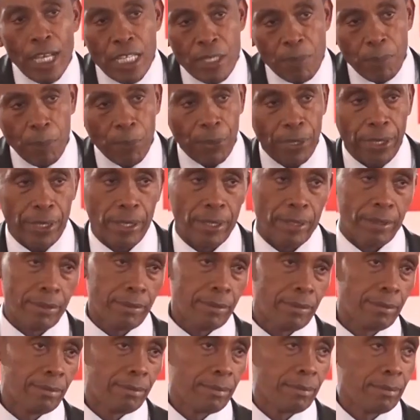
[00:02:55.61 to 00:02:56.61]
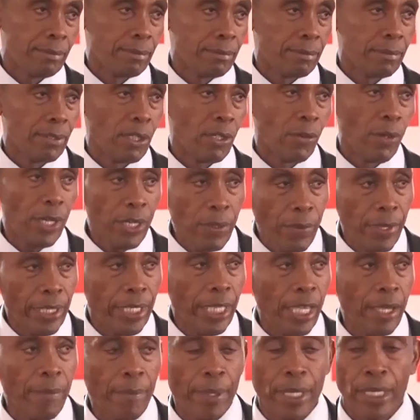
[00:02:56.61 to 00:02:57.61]
aspirin when we
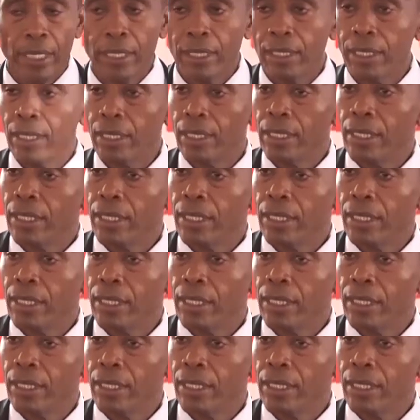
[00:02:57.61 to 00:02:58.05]
came in,